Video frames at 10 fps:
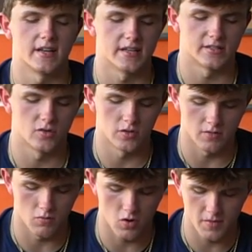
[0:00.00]
need it to in
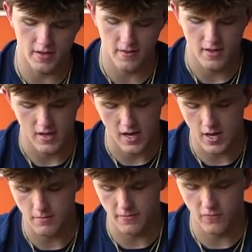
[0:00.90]
the moment,
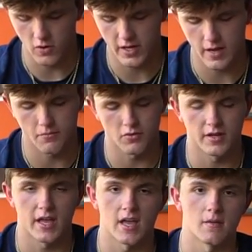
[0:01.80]
before game,
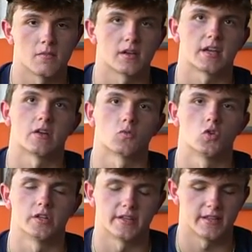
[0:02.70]
pre-game, kind of
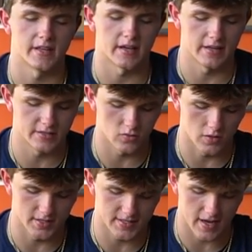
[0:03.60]
roll anything, any
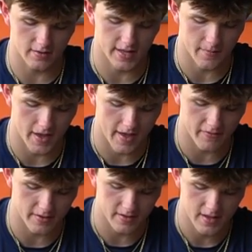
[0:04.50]
soreness out that I'm
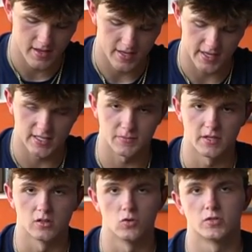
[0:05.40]
having, gets
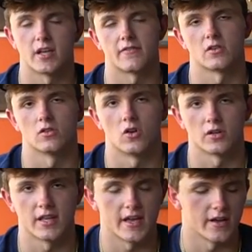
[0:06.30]
me loose after a
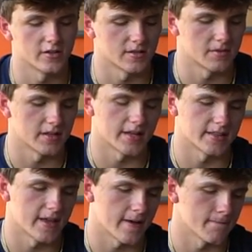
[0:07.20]
long day or something
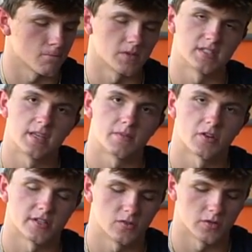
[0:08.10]
like that,
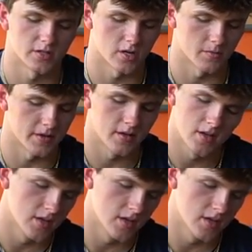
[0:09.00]
deeper into a tournament.